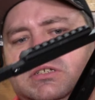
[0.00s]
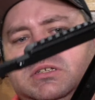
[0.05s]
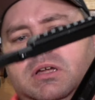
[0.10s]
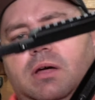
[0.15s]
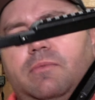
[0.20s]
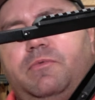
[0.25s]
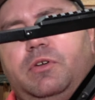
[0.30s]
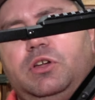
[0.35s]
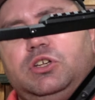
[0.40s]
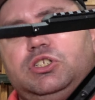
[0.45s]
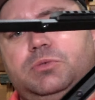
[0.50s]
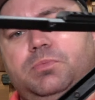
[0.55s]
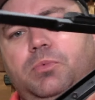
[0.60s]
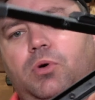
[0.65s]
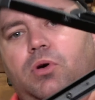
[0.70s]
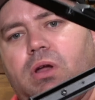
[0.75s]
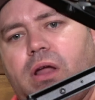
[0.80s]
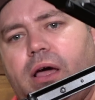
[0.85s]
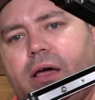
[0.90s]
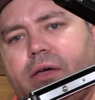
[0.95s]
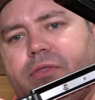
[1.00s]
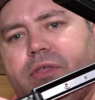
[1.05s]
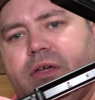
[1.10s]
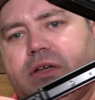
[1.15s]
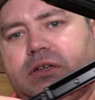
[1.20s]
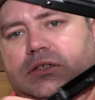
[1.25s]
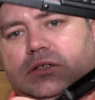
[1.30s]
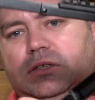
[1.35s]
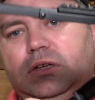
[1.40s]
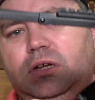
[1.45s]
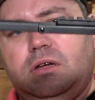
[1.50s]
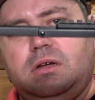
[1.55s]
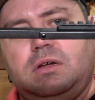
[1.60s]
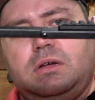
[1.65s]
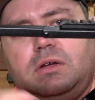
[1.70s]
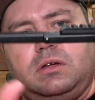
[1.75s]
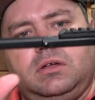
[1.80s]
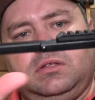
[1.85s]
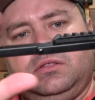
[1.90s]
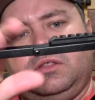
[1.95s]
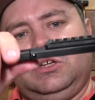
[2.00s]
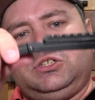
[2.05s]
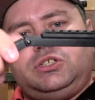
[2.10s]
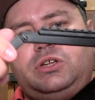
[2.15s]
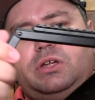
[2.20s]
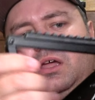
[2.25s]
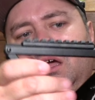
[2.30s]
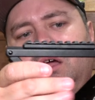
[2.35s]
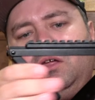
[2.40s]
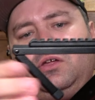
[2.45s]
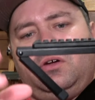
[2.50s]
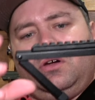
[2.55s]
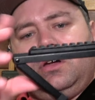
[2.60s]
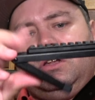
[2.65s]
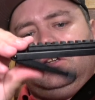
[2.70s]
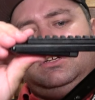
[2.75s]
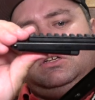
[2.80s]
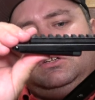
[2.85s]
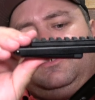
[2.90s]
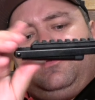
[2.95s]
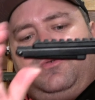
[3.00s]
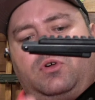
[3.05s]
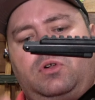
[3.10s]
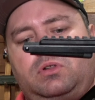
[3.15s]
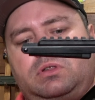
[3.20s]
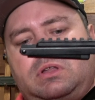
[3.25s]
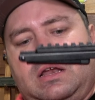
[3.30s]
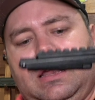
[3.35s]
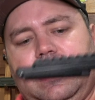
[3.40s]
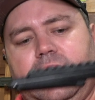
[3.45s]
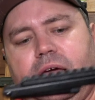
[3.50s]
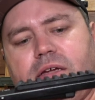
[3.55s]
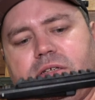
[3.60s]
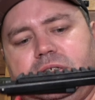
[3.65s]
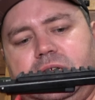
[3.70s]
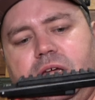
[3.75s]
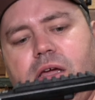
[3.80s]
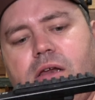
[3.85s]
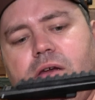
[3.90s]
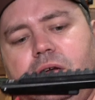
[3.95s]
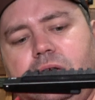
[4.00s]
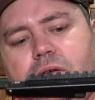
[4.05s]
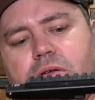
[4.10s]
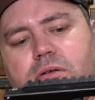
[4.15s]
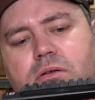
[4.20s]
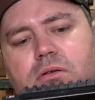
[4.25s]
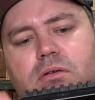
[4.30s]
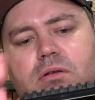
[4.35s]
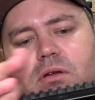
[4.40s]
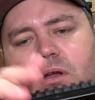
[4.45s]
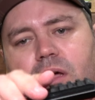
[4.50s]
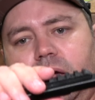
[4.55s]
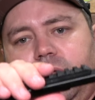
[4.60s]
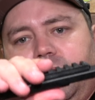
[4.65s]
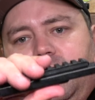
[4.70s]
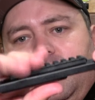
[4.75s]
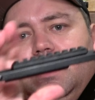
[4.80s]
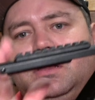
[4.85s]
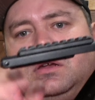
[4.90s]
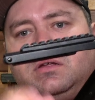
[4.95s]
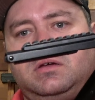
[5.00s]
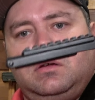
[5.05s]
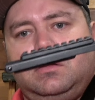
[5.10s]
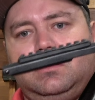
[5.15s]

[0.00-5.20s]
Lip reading: something small like this. This here, you can just fold the legs in like that,